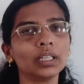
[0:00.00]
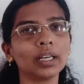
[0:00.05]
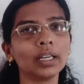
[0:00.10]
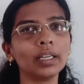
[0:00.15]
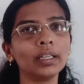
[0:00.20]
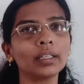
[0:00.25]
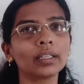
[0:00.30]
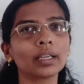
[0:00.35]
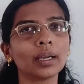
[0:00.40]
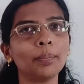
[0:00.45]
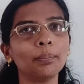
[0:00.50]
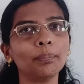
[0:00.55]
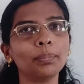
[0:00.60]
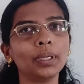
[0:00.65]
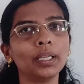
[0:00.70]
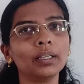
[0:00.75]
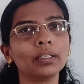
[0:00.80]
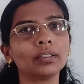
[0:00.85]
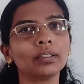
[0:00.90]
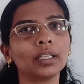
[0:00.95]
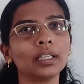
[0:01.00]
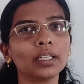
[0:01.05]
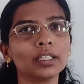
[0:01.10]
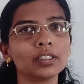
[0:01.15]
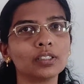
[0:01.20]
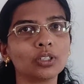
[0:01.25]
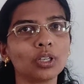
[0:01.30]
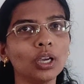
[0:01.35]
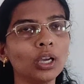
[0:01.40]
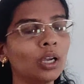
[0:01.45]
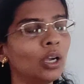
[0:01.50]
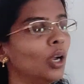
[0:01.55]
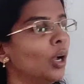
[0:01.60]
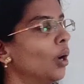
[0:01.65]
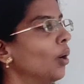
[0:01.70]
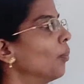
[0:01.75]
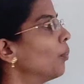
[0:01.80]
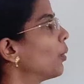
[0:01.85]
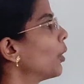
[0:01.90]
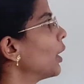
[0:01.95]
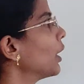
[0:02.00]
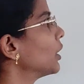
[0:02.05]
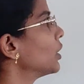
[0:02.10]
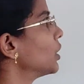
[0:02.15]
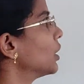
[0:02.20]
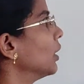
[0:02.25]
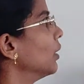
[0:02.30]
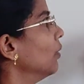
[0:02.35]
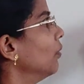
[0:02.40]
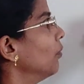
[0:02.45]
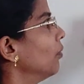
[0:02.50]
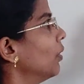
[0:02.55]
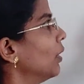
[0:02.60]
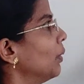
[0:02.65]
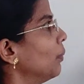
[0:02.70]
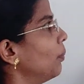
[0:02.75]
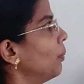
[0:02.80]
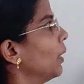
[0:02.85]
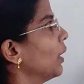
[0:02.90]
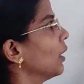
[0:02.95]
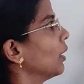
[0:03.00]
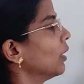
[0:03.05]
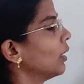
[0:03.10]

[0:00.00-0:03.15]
Right? Complete thing is your production. Verb.